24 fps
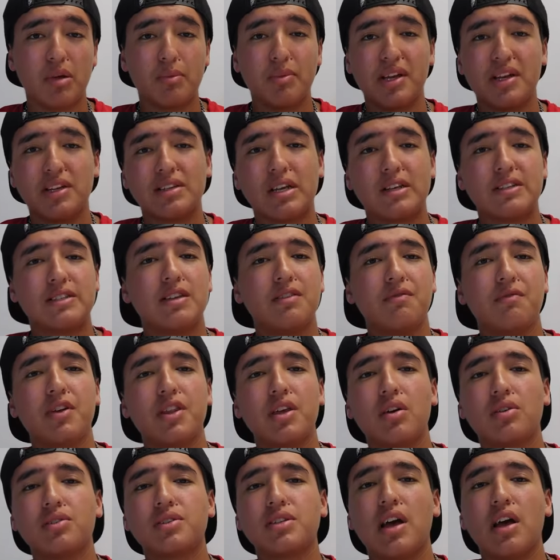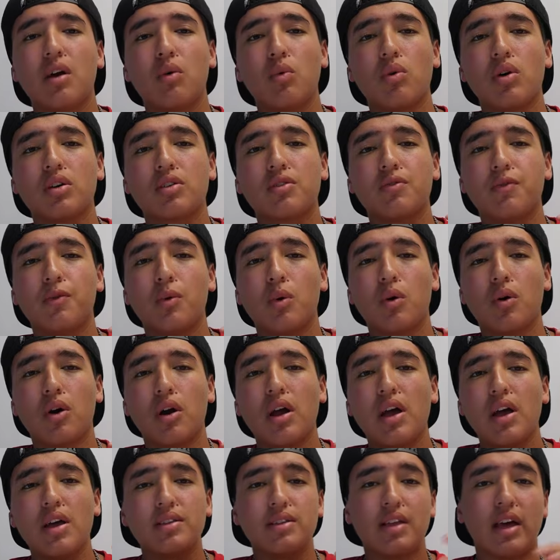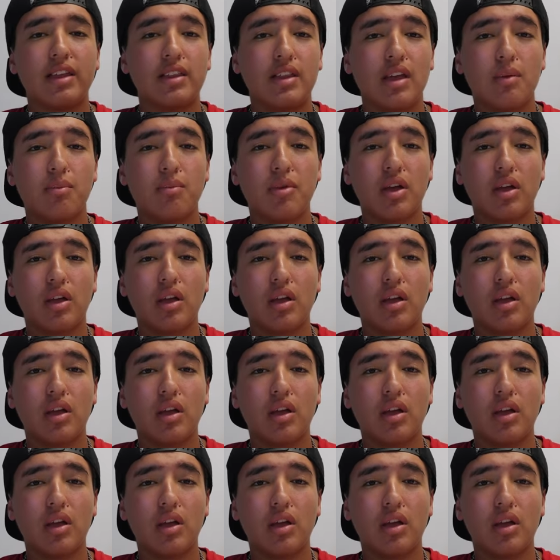because I've seen videos that it works for dynamic